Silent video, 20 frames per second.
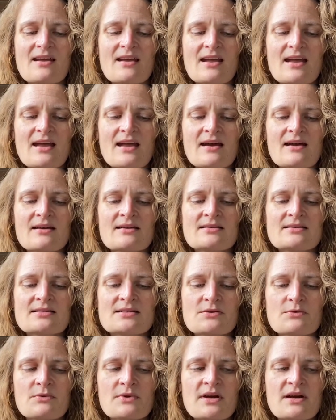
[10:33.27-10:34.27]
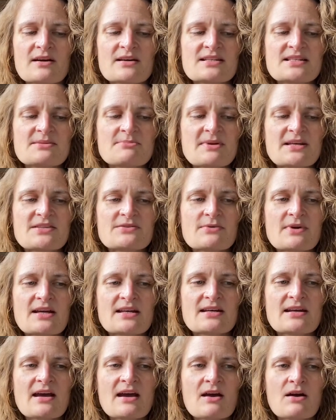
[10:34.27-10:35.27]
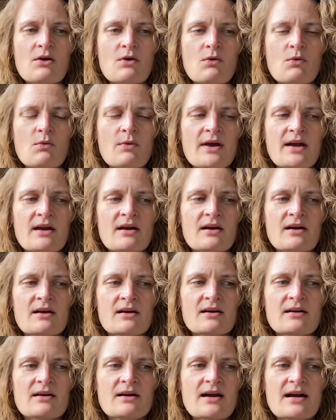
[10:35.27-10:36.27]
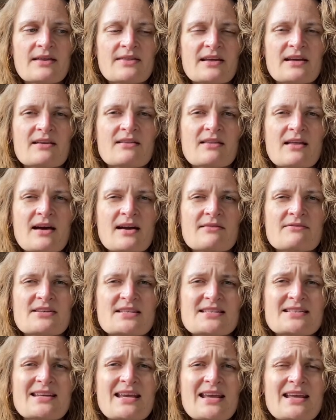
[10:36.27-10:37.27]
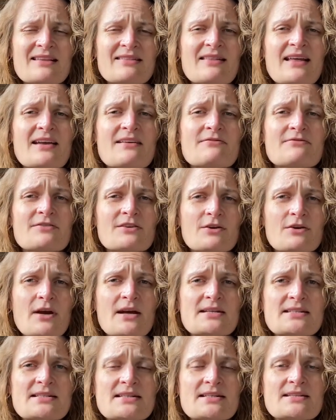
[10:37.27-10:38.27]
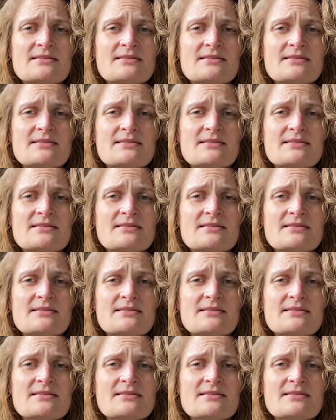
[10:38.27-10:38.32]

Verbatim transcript: And we are at a space right now where I think a lot of us take life for granted.